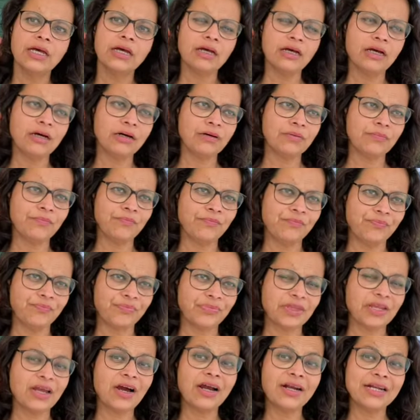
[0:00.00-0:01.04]

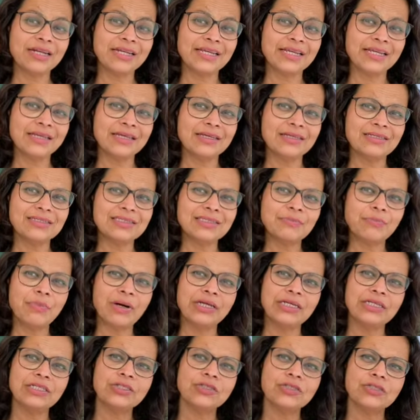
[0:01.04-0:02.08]
gardening is
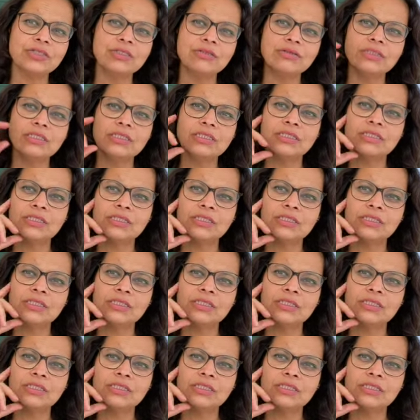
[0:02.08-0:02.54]
by introducing